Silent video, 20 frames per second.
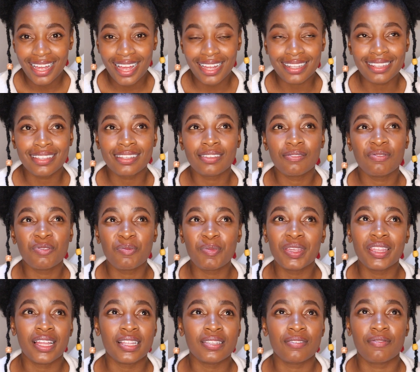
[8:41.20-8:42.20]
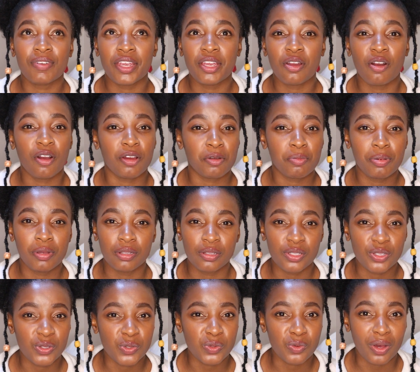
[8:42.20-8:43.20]
And for me, that's a very hard pill
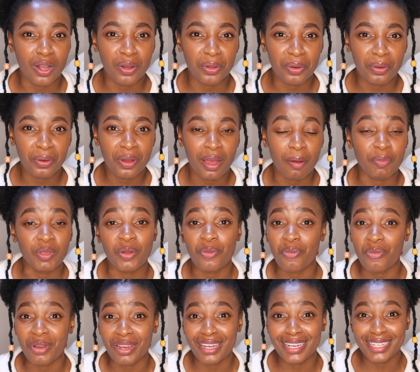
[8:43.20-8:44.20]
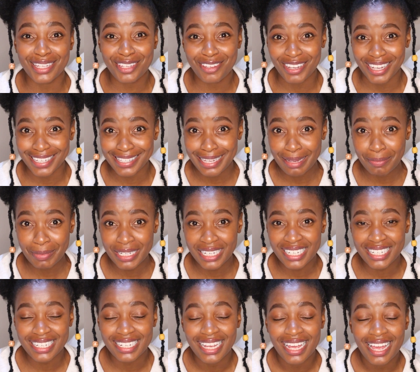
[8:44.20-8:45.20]
to swallow. I'm not ready to accept
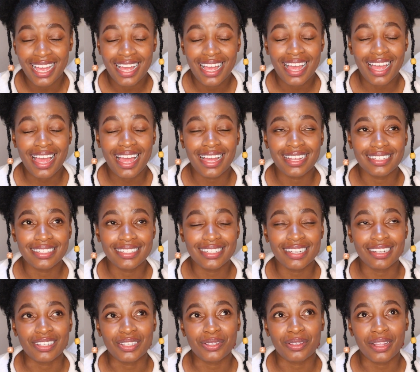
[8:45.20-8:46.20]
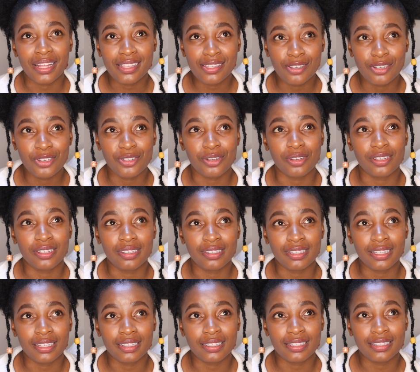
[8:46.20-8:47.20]
it. And yeah, so that's a
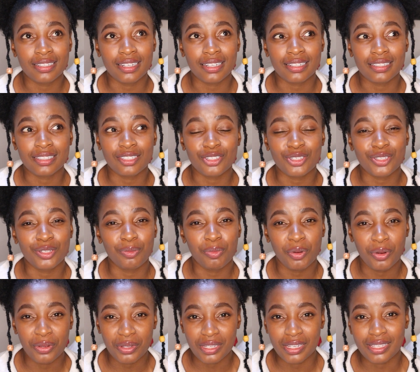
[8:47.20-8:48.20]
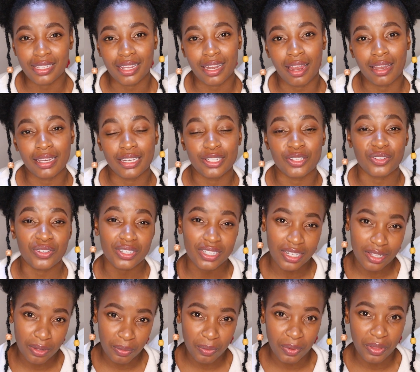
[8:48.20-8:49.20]
journey and just a process that I need to
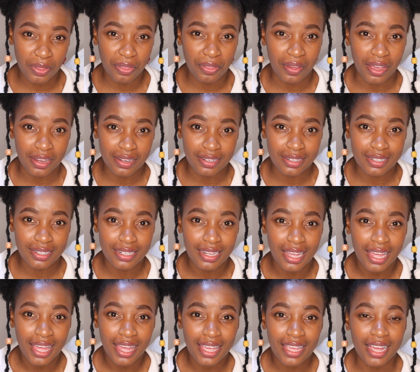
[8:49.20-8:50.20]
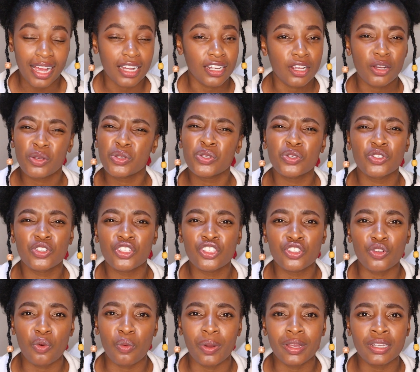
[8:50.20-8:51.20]
deal with. And yeah, I also
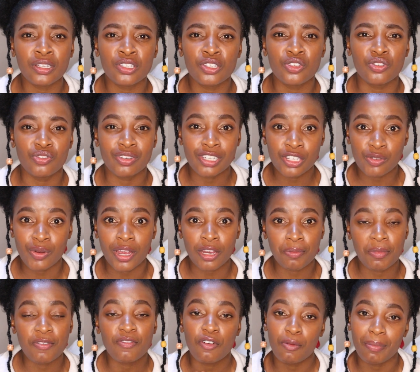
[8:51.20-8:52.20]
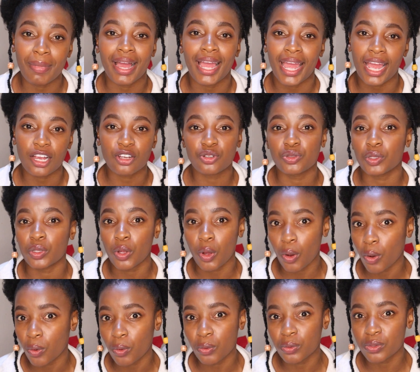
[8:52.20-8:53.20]
just don't want it to distract me from my actual
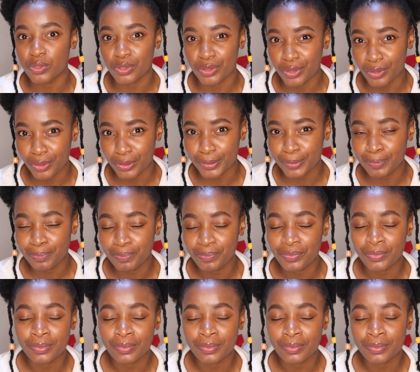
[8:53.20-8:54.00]
goals, you know.